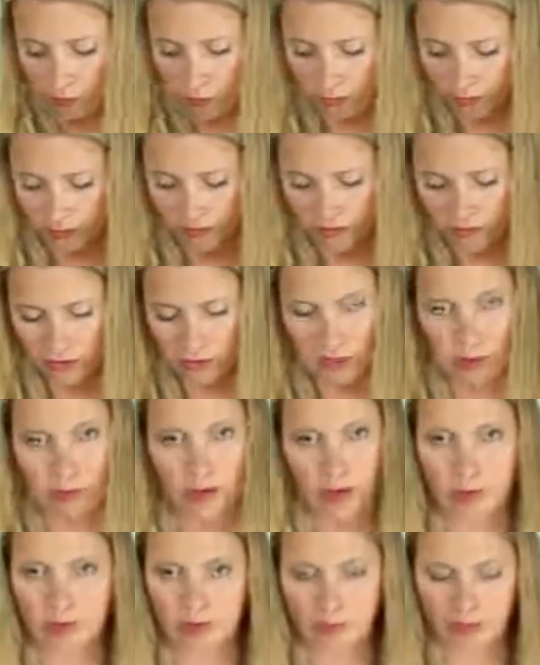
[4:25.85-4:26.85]
you wanted to use like
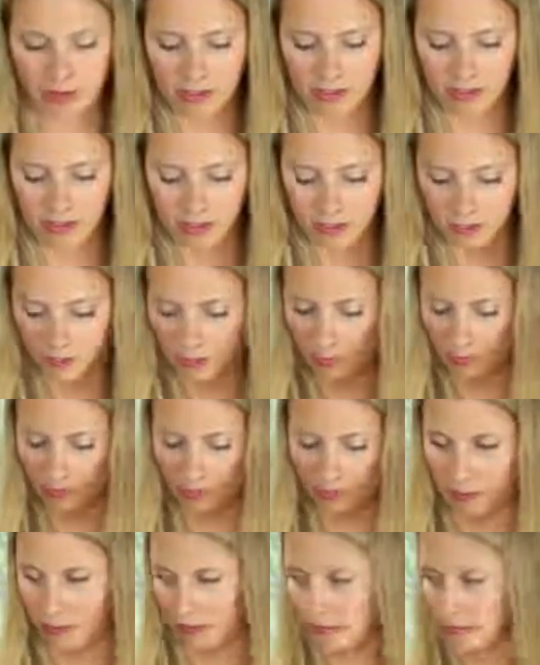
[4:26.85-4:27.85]
pumpkin pie spice or
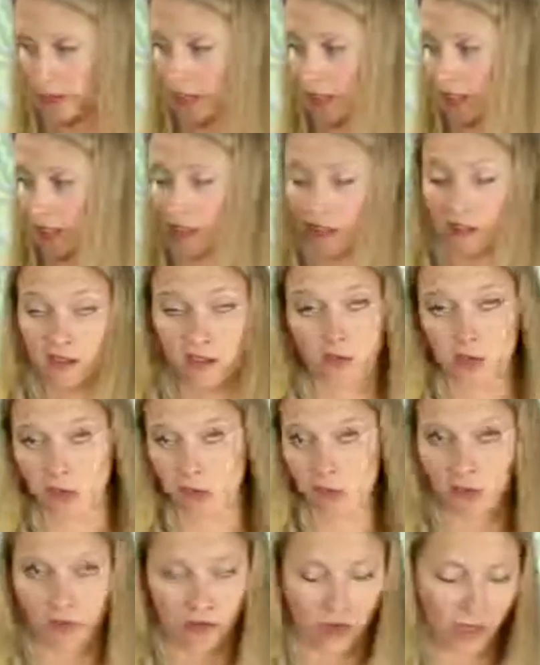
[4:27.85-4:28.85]
apple pie spice, that's
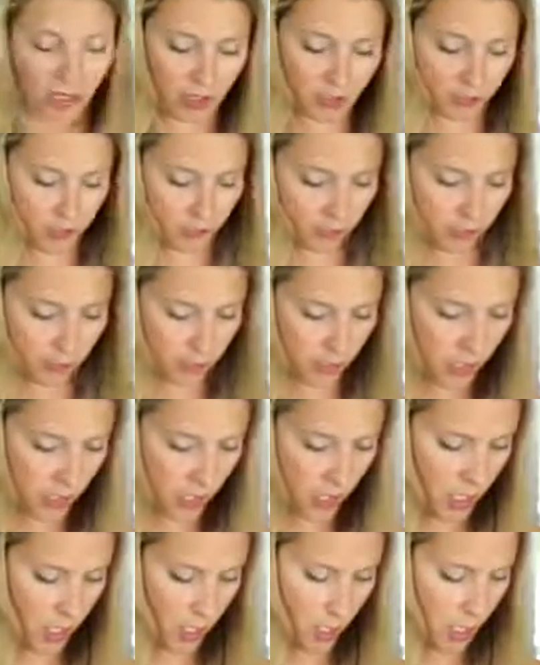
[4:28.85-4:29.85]
totally fine.
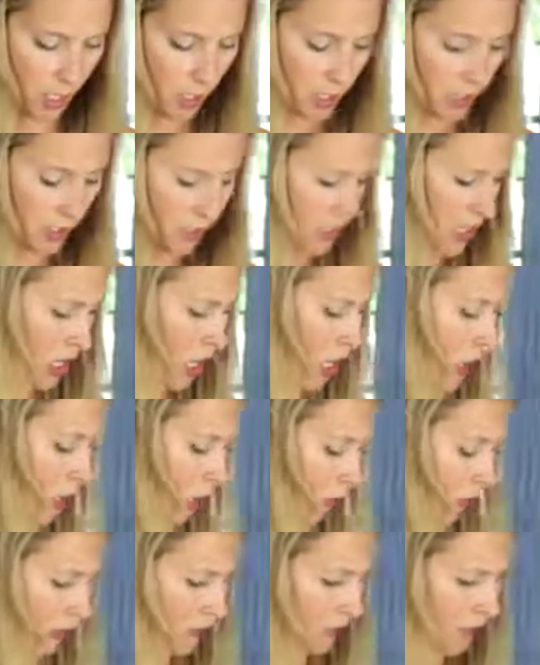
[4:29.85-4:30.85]

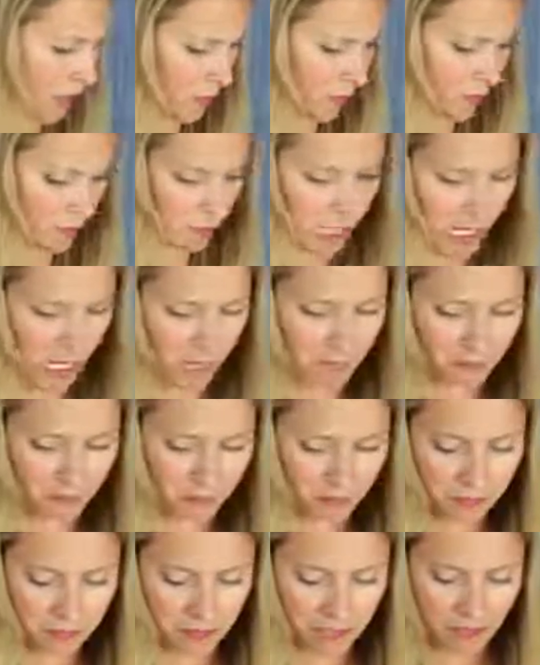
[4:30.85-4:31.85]
Totally fine with me.
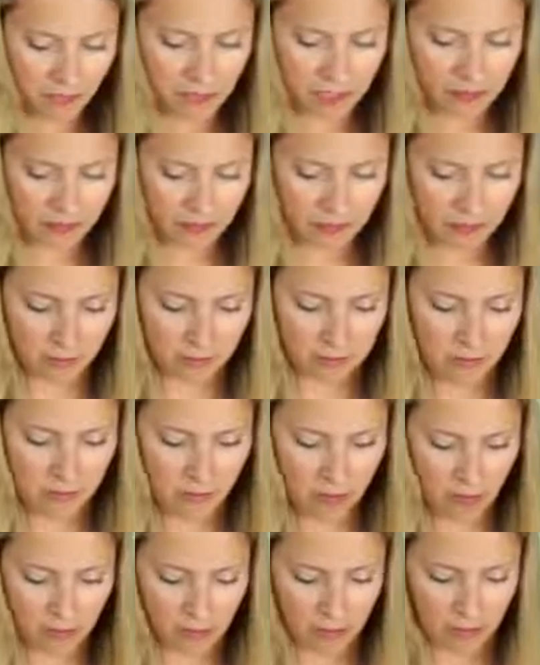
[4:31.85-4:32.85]
And then some
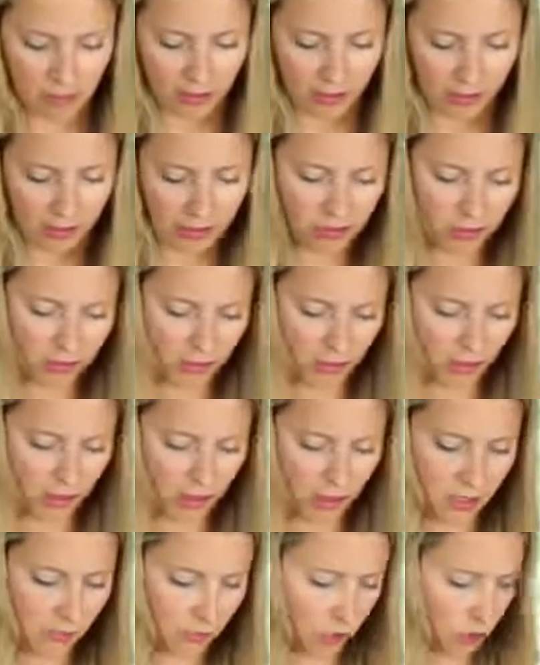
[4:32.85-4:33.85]
nutmeg, and this is
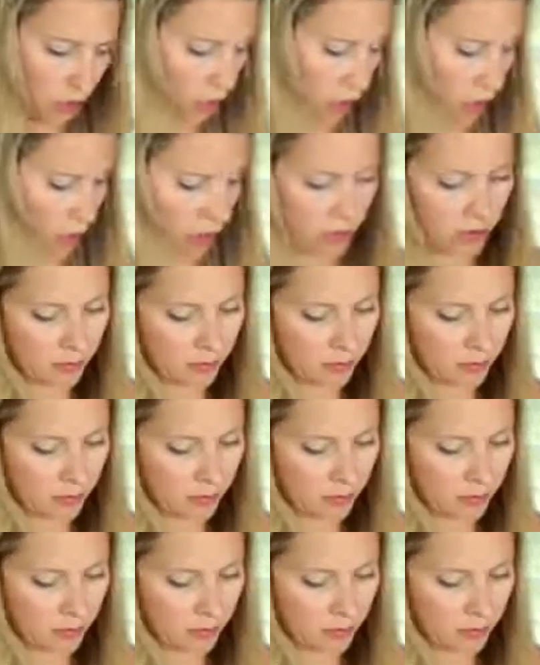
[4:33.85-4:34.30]
kind of a strong